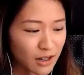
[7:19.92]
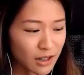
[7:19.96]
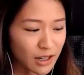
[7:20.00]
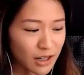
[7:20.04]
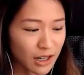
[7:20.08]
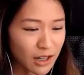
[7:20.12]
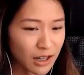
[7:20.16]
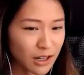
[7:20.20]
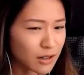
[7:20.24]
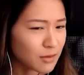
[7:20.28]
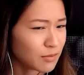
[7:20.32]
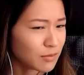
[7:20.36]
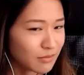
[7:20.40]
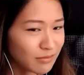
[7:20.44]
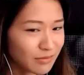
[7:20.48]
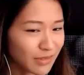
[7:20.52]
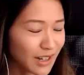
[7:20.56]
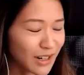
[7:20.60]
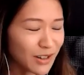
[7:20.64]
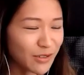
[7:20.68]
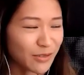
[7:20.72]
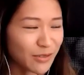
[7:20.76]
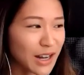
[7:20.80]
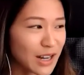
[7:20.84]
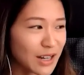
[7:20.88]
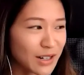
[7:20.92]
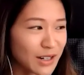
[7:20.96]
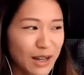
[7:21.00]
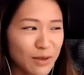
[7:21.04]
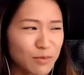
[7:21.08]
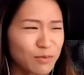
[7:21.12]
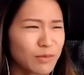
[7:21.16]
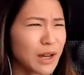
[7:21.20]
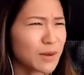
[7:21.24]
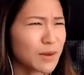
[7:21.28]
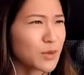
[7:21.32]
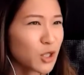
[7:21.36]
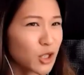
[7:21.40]
um, right I'm,
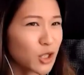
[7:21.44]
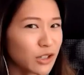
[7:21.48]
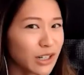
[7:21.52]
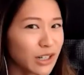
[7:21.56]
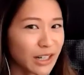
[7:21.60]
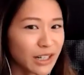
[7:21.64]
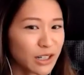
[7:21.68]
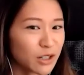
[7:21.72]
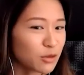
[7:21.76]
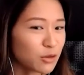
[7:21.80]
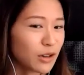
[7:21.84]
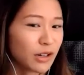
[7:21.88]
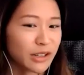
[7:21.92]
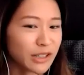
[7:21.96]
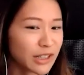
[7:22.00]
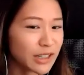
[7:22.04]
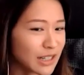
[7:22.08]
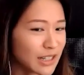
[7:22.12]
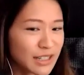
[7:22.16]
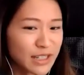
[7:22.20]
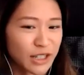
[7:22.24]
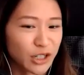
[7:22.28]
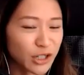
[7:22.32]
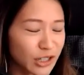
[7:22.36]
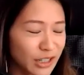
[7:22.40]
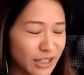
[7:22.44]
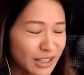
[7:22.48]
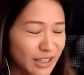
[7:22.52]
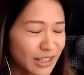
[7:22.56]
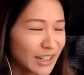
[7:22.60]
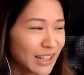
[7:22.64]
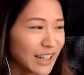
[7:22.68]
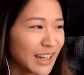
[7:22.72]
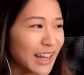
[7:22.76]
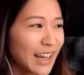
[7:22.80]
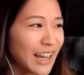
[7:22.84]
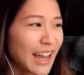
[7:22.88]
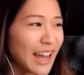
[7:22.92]
I'm sure inequality is good
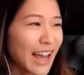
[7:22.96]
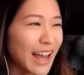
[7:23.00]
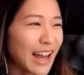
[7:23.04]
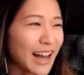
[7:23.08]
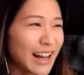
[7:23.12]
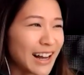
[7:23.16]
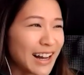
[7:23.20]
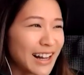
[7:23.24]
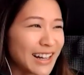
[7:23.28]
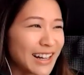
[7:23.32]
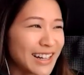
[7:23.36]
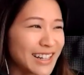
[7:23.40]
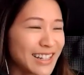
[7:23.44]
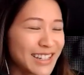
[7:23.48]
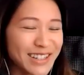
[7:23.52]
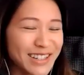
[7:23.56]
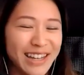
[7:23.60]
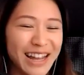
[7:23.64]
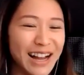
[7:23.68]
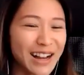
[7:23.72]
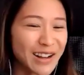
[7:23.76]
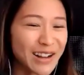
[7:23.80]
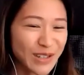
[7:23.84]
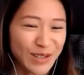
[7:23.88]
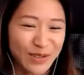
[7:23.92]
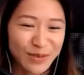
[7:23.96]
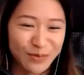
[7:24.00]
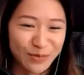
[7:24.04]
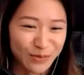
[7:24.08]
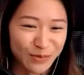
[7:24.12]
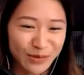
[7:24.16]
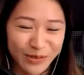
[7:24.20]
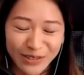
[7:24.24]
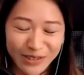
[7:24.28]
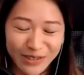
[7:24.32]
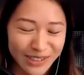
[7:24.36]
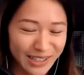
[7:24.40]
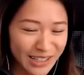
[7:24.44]
uh, so yeah i was
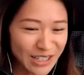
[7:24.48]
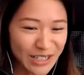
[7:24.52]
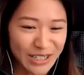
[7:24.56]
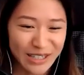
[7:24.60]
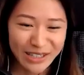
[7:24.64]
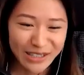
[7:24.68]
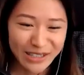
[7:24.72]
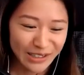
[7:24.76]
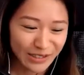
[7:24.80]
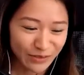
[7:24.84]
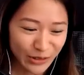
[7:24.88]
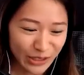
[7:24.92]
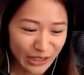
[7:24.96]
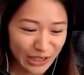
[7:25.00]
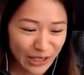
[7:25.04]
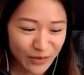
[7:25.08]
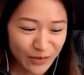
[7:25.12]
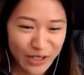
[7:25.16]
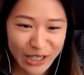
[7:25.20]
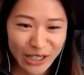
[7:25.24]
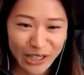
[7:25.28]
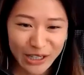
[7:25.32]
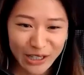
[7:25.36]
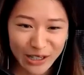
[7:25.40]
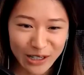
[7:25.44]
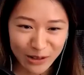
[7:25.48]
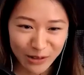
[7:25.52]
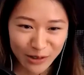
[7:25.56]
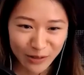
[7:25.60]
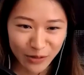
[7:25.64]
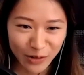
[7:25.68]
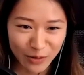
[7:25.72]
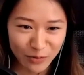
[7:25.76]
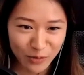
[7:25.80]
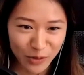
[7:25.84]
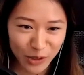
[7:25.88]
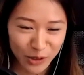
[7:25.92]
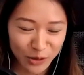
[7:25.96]
just would love to hear
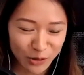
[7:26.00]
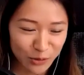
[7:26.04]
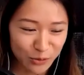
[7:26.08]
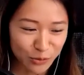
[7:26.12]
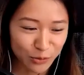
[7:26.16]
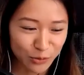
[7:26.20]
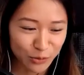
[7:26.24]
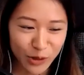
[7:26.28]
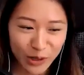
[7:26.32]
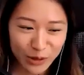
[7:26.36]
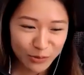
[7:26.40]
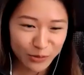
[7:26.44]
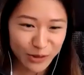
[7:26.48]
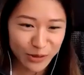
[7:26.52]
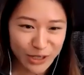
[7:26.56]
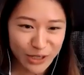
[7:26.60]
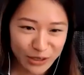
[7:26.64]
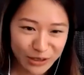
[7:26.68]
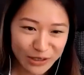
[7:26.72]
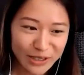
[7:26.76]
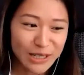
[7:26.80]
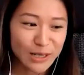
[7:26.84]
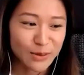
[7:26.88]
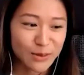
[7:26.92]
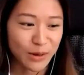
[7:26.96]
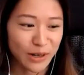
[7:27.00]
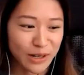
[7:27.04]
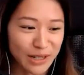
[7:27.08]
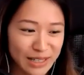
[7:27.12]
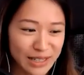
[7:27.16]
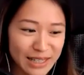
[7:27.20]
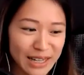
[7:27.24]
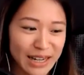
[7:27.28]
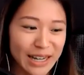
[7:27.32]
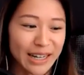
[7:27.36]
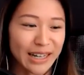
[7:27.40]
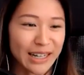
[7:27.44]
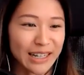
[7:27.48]
from you what was your experience
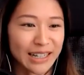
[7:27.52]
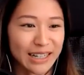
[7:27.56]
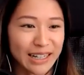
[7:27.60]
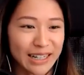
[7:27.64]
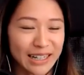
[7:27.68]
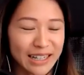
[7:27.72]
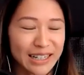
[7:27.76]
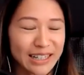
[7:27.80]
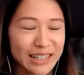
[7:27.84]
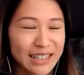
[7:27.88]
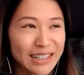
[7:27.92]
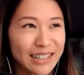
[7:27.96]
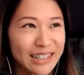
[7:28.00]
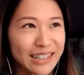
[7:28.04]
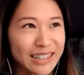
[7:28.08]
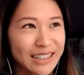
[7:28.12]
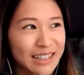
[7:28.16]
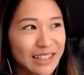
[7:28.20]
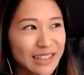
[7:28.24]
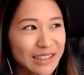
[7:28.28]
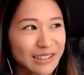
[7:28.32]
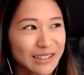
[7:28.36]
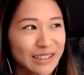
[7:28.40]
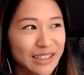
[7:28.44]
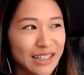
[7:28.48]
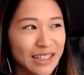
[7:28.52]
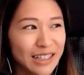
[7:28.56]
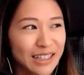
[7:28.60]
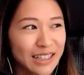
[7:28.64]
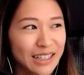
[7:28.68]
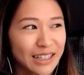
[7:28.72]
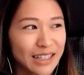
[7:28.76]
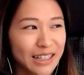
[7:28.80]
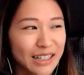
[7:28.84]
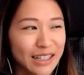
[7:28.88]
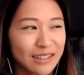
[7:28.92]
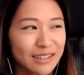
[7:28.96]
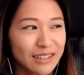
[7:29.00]
like in you know
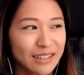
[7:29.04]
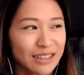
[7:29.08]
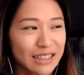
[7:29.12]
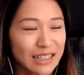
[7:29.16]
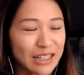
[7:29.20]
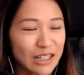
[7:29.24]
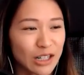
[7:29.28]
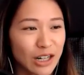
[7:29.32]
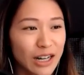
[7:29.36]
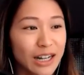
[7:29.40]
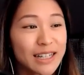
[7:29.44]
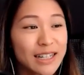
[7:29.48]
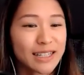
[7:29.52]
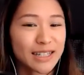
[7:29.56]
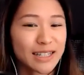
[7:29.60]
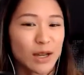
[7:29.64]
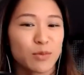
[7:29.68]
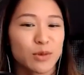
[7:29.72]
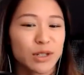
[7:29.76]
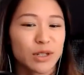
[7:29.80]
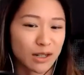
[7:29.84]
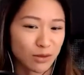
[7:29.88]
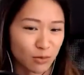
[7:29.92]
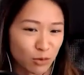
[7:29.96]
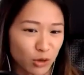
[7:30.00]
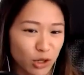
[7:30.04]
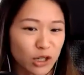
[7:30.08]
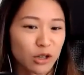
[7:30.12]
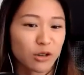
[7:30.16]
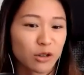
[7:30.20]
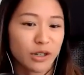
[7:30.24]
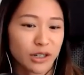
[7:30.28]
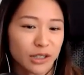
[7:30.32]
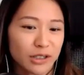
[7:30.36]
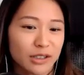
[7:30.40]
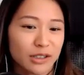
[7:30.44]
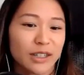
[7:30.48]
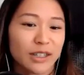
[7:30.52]
accepting a more
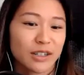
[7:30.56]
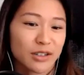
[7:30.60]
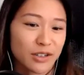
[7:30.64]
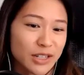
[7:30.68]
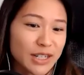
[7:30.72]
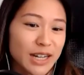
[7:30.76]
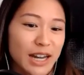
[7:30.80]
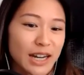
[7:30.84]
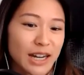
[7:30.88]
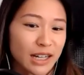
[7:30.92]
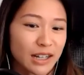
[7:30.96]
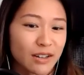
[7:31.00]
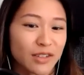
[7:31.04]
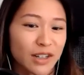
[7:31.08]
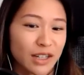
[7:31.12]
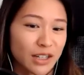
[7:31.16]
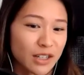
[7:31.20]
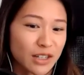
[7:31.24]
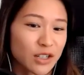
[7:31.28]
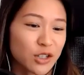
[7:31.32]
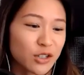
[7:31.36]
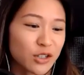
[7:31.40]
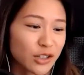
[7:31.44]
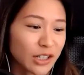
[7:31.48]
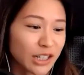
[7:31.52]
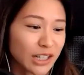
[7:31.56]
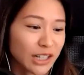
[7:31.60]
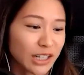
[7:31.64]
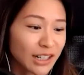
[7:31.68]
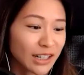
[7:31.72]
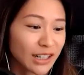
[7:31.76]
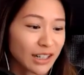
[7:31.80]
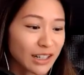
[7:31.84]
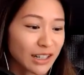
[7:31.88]
critical understanding of the industry